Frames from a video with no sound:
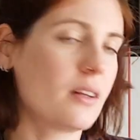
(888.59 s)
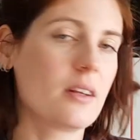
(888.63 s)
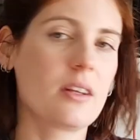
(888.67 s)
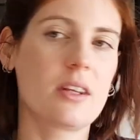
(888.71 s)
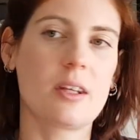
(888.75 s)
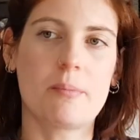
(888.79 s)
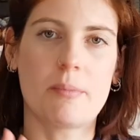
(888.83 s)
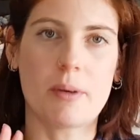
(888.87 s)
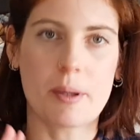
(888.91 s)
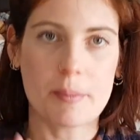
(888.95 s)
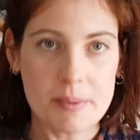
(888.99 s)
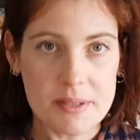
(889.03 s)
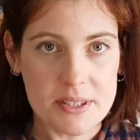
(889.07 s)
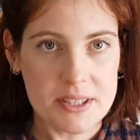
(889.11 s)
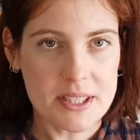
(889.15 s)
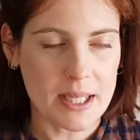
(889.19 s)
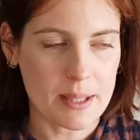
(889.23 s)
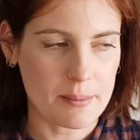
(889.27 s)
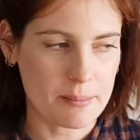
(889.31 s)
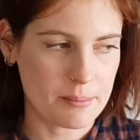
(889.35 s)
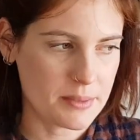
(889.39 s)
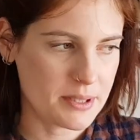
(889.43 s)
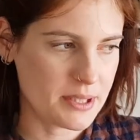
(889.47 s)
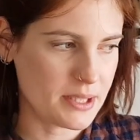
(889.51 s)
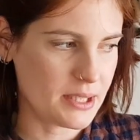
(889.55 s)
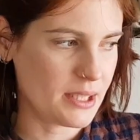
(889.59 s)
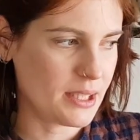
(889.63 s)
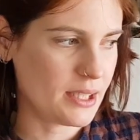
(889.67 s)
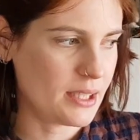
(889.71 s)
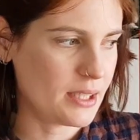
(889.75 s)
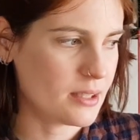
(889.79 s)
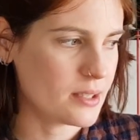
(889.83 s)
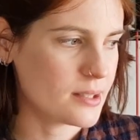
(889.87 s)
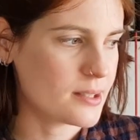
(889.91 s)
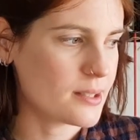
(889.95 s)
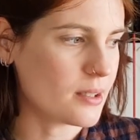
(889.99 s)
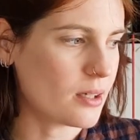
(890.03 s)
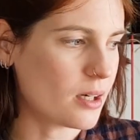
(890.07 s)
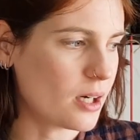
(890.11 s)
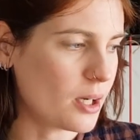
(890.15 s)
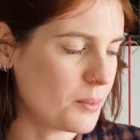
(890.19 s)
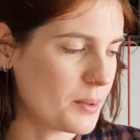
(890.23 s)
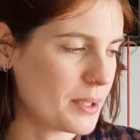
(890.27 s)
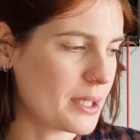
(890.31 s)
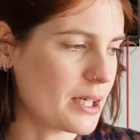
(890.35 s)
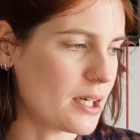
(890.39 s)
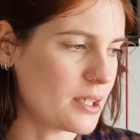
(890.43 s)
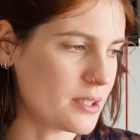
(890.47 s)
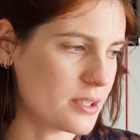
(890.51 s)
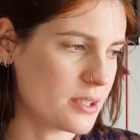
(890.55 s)
the bobbins are empty, so I would
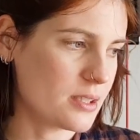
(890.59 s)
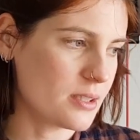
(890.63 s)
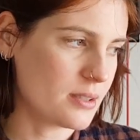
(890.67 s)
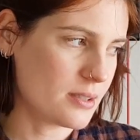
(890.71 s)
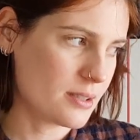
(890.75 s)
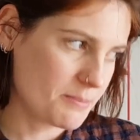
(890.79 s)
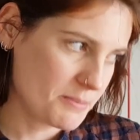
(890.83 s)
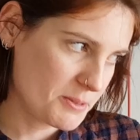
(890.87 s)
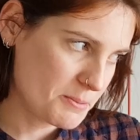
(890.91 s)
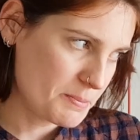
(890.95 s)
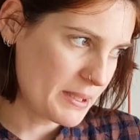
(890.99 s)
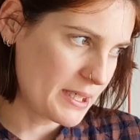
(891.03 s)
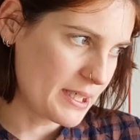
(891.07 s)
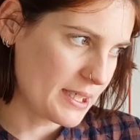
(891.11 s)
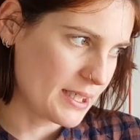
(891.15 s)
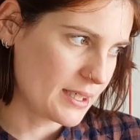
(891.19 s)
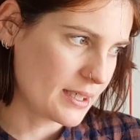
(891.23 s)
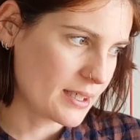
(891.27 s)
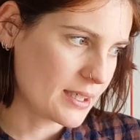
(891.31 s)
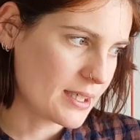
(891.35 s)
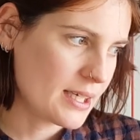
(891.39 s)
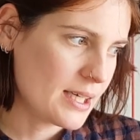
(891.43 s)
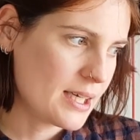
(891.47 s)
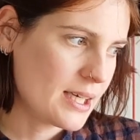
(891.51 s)
like to do some spinning.